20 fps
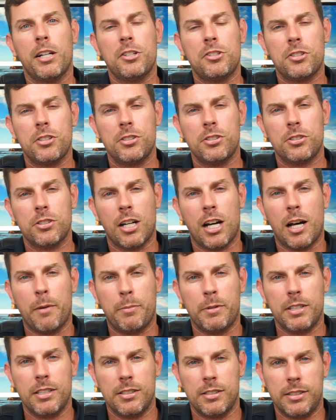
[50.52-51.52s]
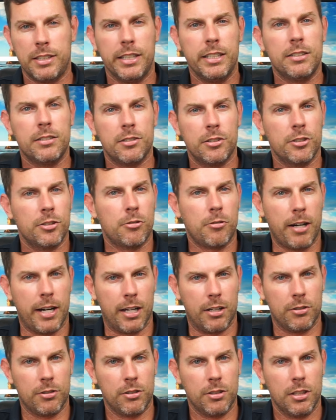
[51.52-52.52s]
inches top of the seat to the
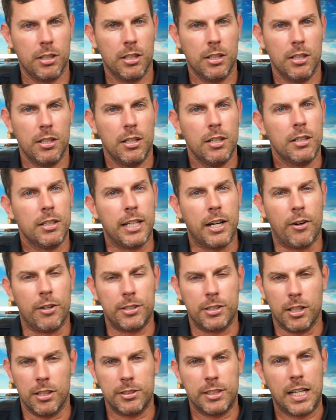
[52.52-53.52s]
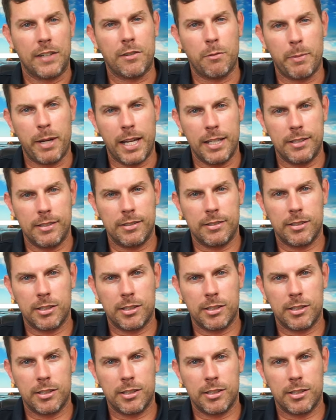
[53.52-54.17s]
ground. Now it does have amazing